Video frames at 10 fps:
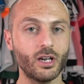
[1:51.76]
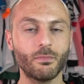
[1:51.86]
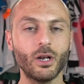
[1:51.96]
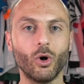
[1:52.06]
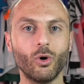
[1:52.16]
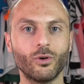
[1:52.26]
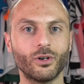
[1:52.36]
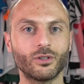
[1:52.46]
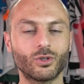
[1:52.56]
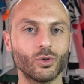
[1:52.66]

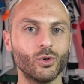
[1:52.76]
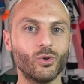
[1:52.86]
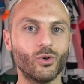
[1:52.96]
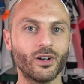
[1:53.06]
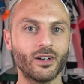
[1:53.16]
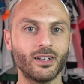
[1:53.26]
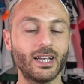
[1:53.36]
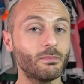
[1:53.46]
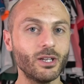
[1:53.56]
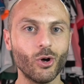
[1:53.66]
below to
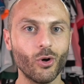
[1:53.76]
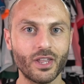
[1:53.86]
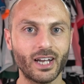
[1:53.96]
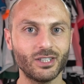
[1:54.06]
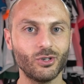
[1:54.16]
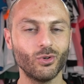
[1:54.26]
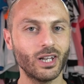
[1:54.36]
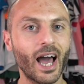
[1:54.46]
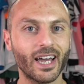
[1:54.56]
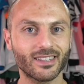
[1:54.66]
let me know that you
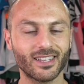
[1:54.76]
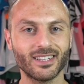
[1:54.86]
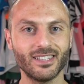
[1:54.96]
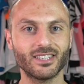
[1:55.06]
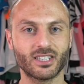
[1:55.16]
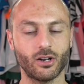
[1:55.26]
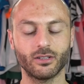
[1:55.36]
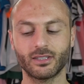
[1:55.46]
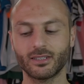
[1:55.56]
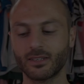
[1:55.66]
liked this
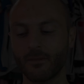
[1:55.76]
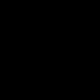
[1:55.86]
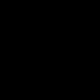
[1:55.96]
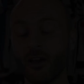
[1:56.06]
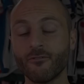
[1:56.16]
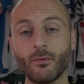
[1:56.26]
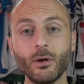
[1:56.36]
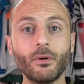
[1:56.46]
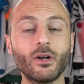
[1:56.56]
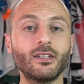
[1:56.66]
content.
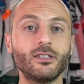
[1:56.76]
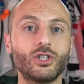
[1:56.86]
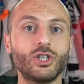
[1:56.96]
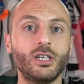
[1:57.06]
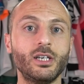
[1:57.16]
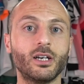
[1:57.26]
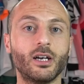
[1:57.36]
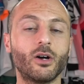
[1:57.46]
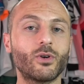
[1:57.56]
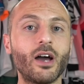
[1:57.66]
Fabio Paratici
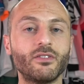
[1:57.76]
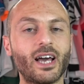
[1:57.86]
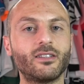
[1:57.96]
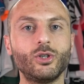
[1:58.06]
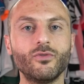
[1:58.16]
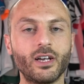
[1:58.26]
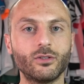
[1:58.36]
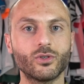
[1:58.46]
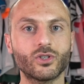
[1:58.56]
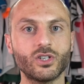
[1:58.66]
arrived at
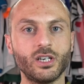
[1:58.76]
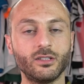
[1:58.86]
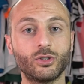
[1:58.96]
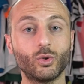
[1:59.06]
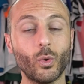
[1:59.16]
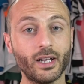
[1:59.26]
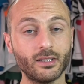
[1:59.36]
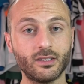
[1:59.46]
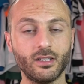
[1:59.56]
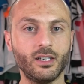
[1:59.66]
Juventus in
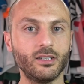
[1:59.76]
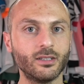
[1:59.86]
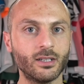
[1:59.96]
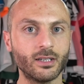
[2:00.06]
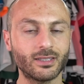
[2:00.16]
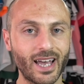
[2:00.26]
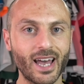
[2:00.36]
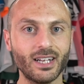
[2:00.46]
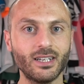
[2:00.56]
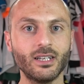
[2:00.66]

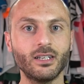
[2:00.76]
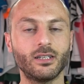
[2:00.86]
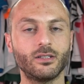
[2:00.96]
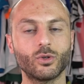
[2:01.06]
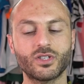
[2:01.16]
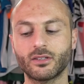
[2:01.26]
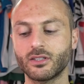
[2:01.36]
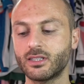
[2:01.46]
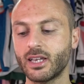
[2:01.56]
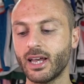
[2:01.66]

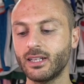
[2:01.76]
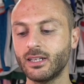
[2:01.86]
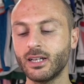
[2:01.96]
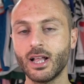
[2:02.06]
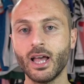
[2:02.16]
2010